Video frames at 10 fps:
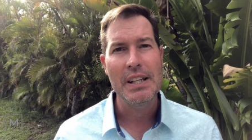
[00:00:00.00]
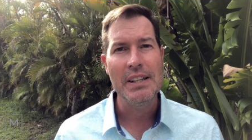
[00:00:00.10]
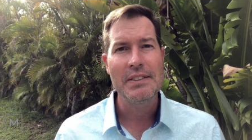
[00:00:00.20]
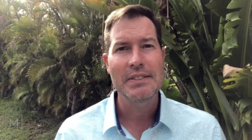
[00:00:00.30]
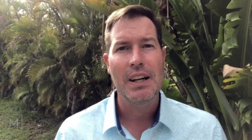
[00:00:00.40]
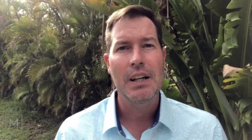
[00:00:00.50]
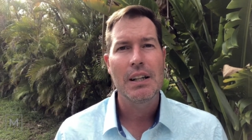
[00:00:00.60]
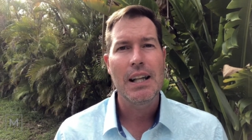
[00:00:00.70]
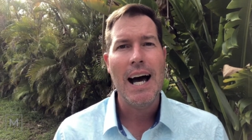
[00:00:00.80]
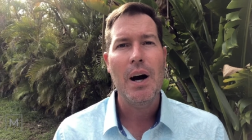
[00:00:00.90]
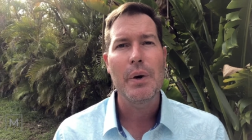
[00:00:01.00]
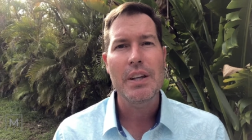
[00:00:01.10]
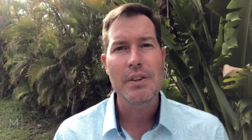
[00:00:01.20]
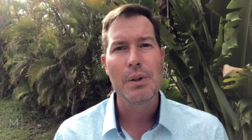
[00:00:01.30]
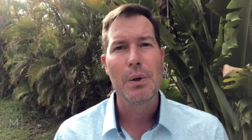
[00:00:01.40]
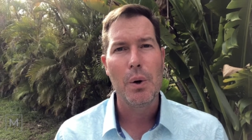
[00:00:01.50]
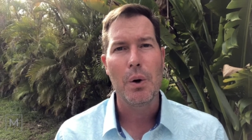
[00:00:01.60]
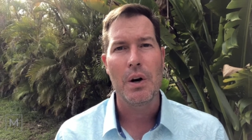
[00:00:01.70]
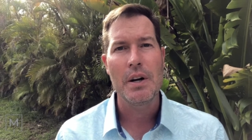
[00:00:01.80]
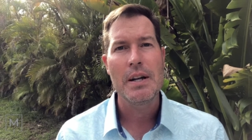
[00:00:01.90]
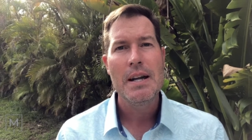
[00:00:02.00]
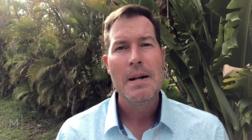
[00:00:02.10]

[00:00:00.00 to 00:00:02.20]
He is allowing the Lord